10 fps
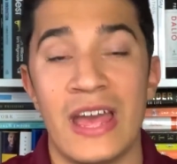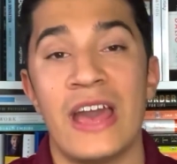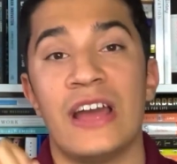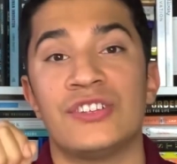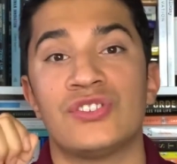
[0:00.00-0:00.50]

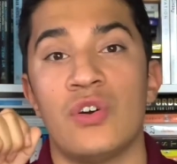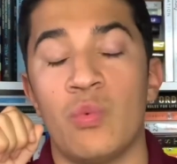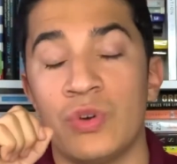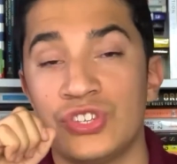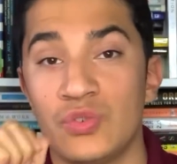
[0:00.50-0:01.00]
And so
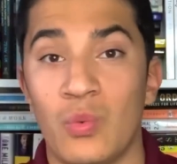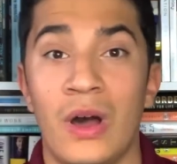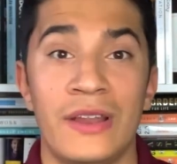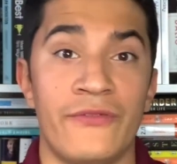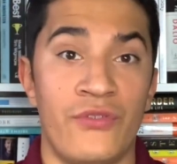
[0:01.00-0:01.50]
what you
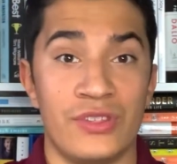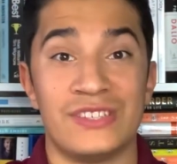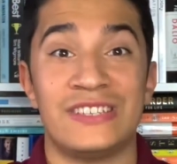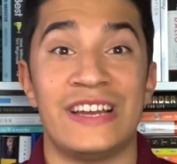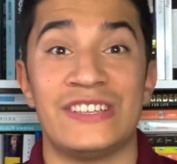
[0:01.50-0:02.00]
want for the
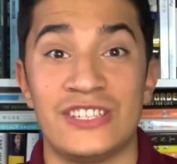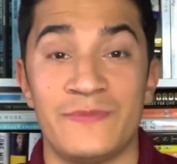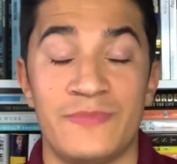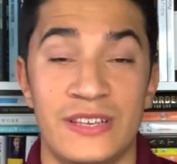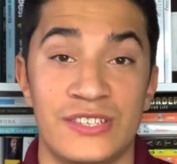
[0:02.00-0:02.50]
C I S S
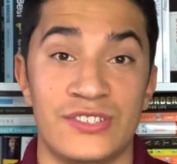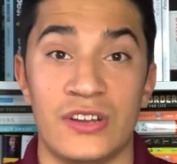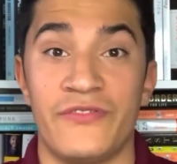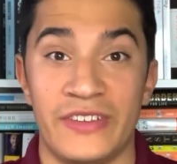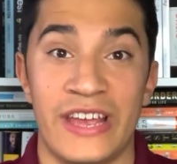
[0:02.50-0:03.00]
P
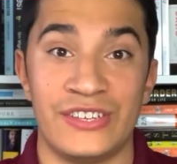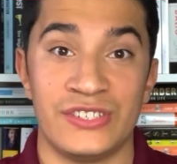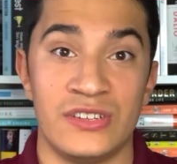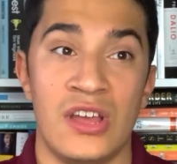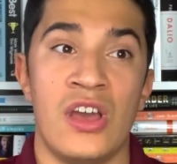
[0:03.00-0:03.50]

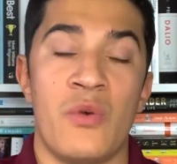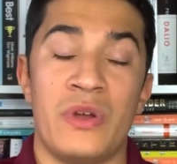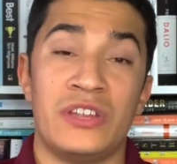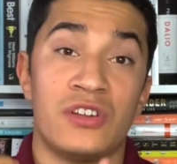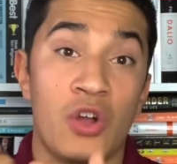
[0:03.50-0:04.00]
certification when
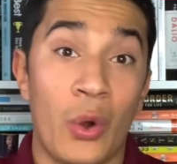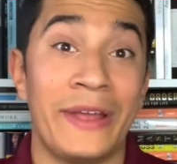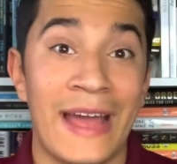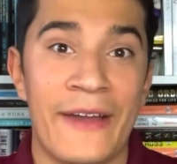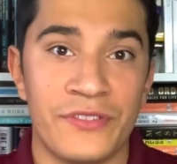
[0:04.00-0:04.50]
you're going
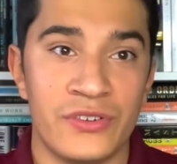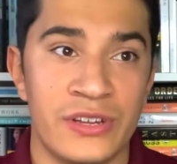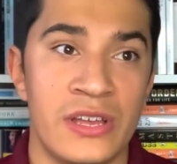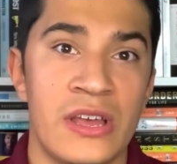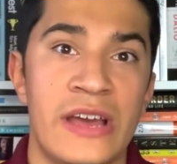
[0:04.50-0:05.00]
after it,
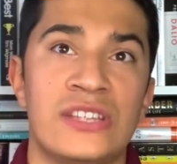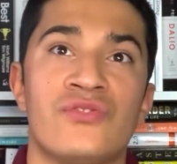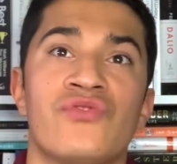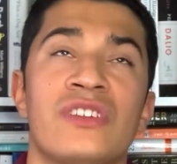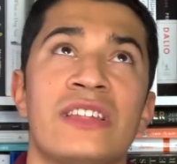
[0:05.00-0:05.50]
it's
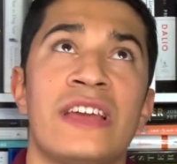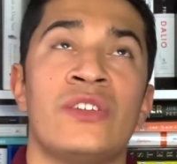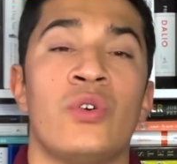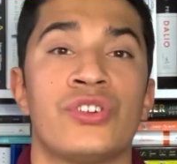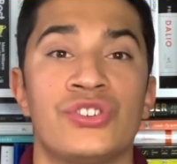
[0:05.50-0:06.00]
really in
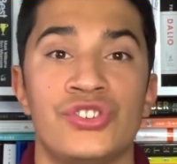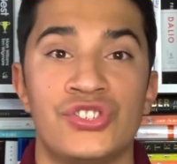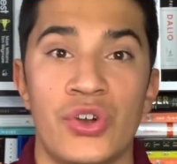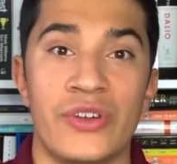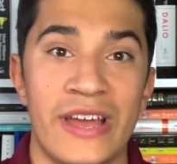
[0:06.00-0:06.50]
order to
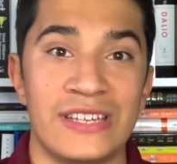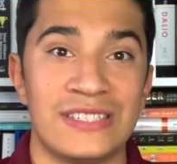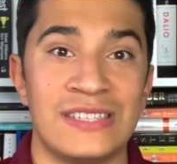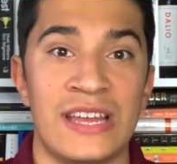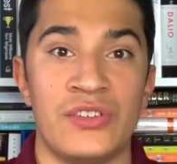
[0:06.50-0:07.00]
showcase
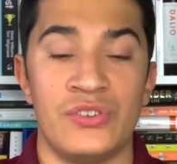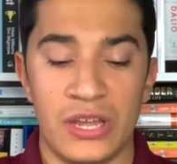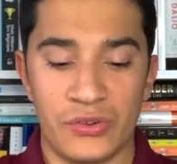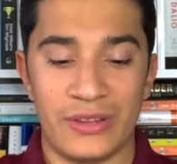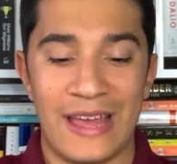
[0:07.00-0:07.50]
that you not
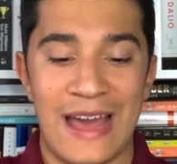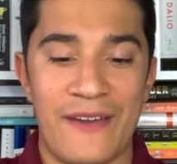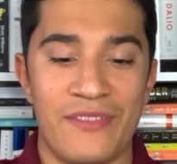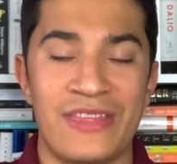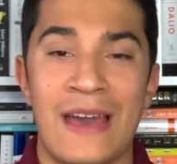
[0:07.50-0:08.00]
only have
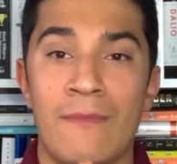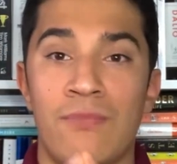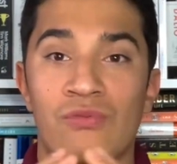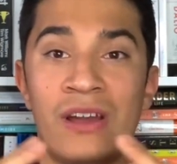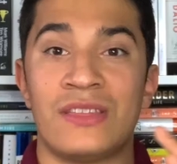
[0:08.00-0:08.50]
that
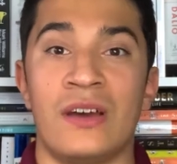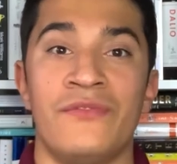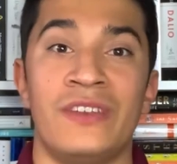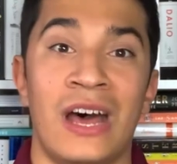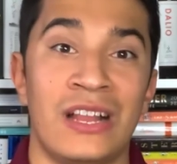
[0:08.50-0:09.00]
breadth of
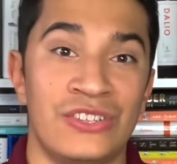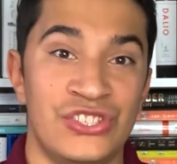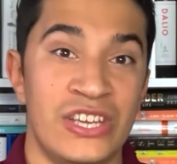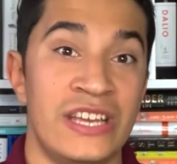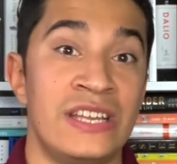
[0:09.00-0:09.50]
knowledge
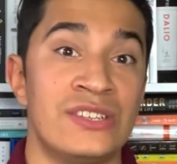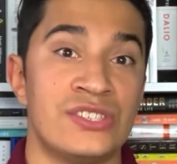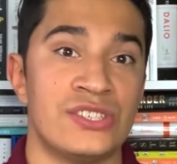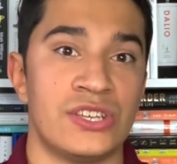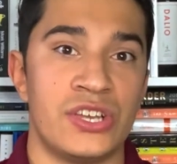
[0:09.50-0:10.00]
in
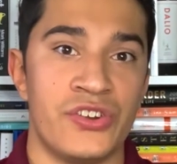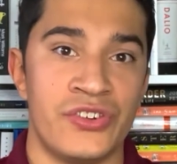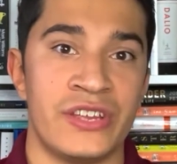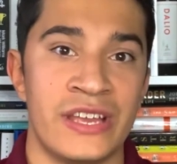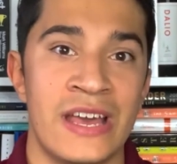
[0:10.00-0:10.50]

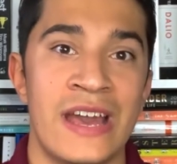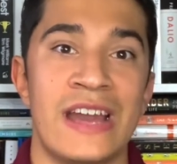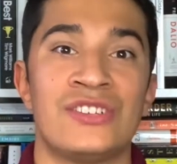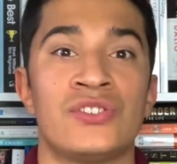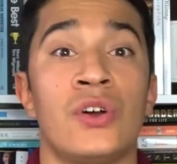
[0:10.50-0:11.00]
security,
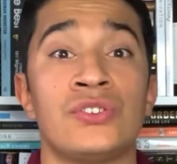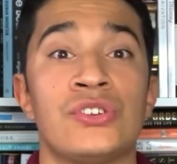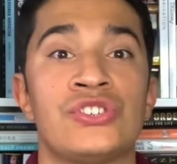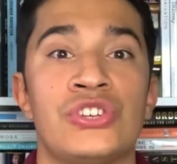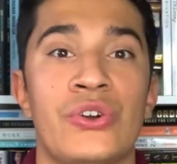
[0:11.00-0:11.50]
it's to also
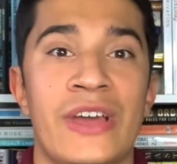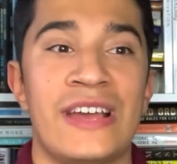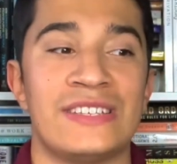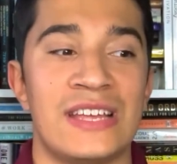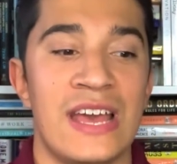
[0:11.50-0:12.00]

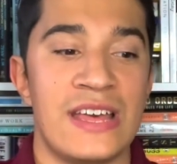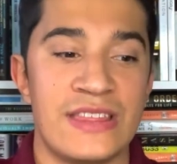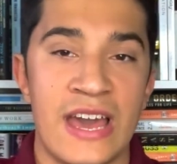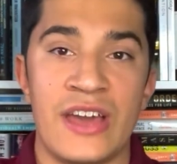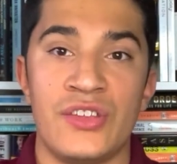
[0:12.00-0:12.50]
showcase
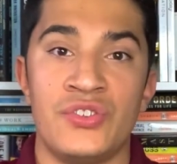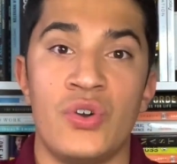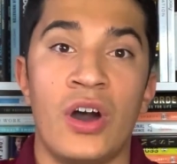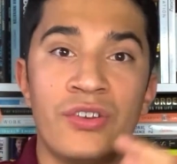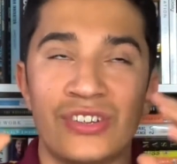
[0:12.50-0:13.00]
that you
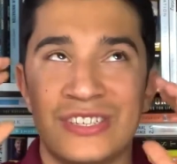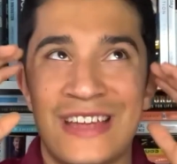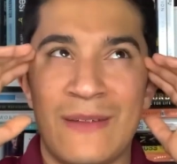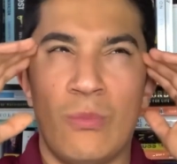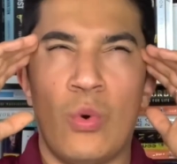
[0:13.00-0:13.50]

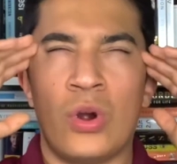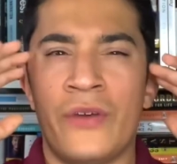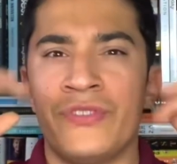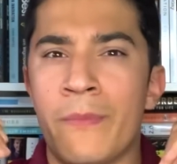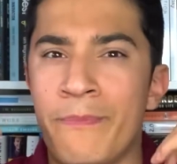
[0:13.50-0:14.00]
understand more of
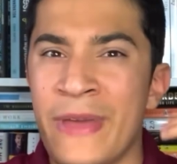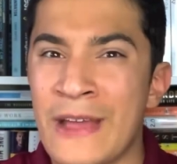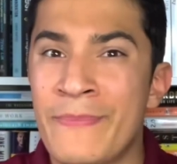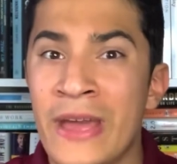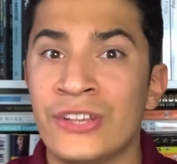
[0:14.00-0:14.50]
the big
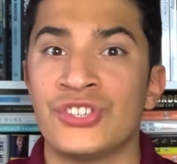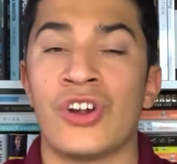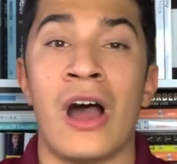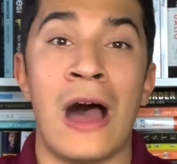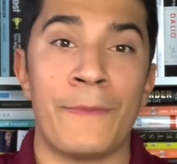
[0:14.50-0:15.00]
picture
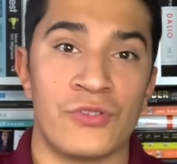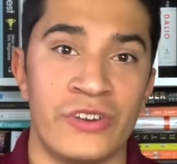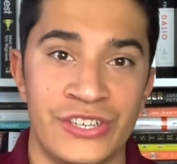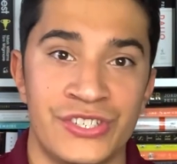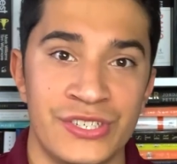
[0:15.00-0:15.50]

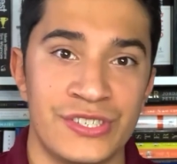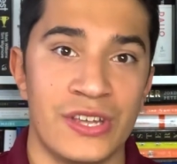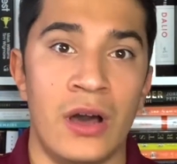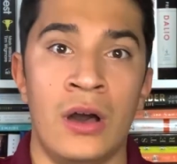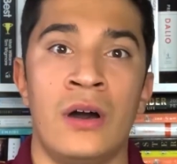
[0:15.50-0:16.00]
operations
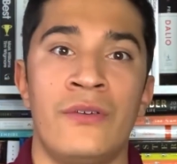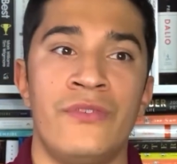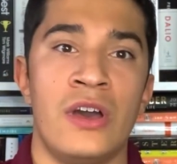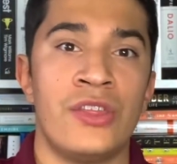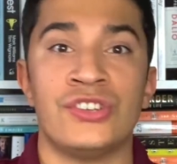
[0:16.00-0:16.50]
of
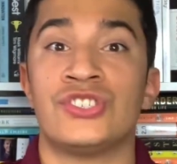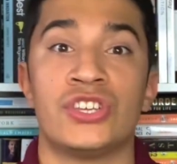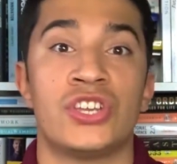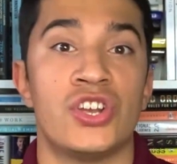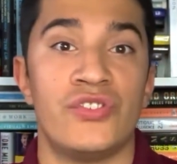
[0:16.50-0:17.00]
the
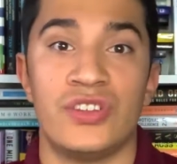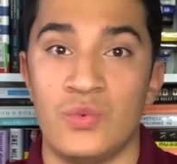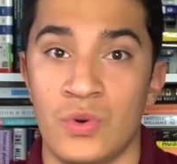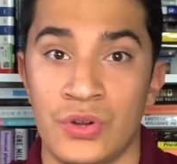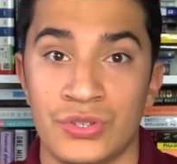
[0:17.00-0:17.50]
security
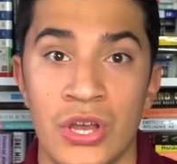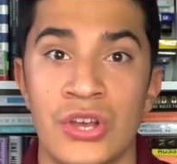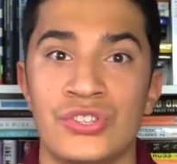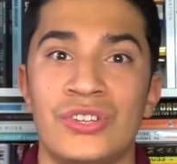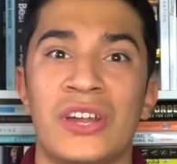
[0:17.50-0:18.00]
world.
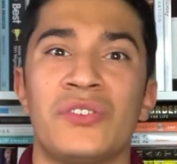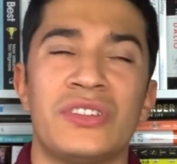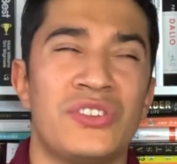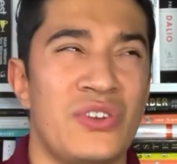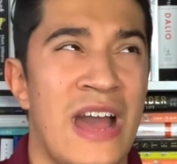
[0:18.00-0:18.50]
So not only
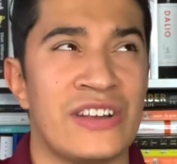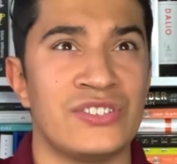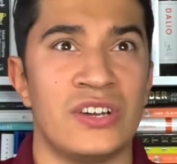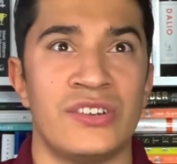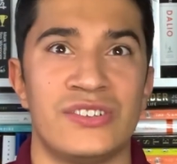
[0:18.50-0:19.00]
do you actually
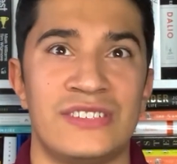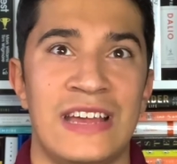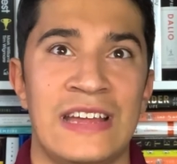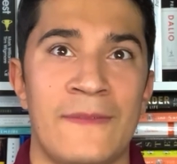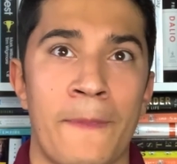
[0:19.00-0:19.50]

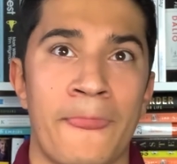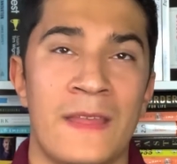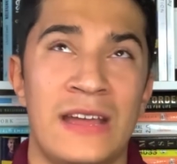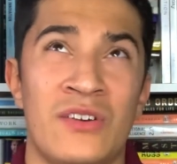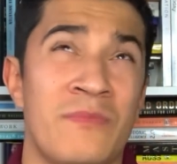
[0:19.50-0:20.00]
understand
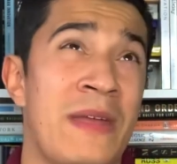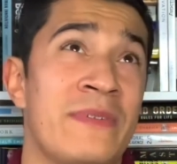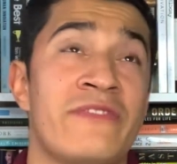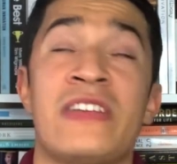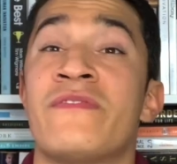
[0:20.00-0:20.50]
or maybe
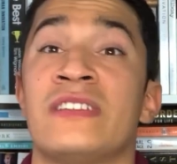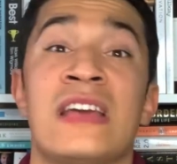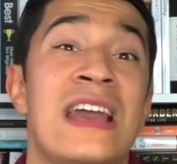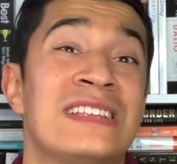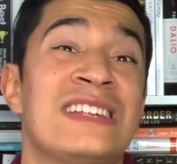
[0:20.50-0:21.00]
even
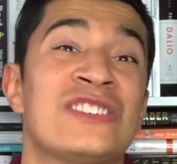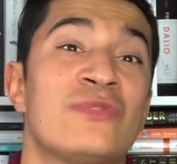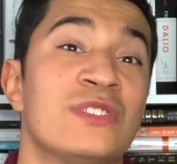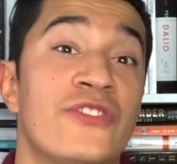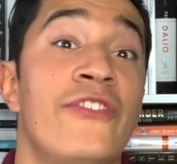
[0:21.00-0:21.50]
it's not so
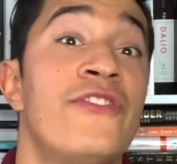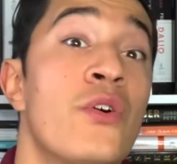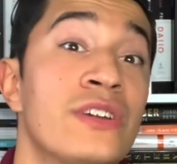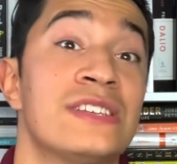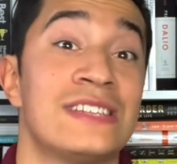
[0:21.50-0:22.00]
much
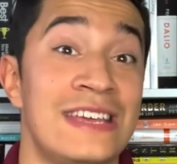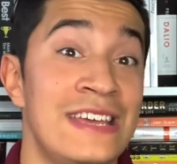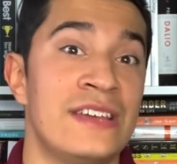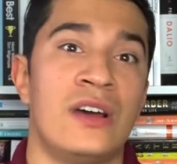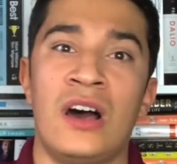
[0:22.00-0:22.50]
focused
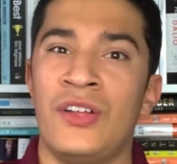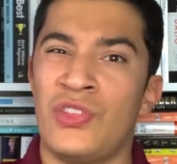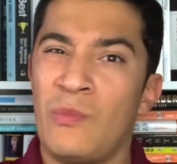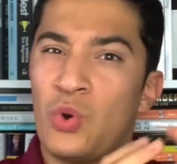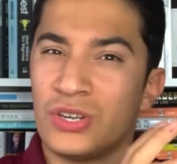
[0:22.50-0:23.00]
in on the
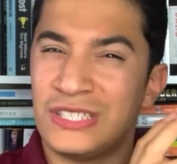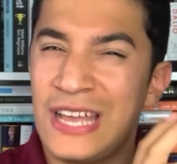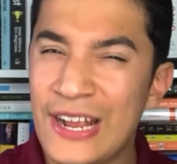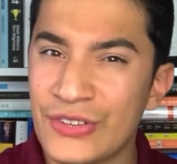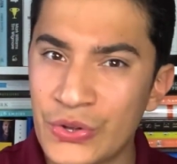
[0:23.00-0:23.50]
more
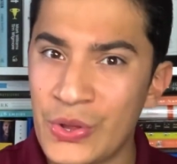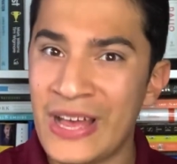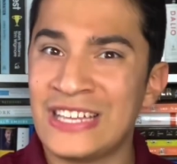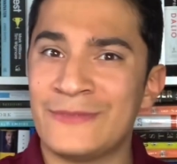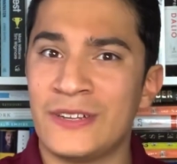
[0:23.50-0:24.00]
technical
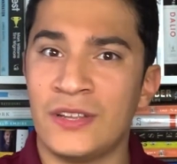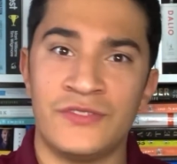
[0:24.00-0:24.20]
aspect of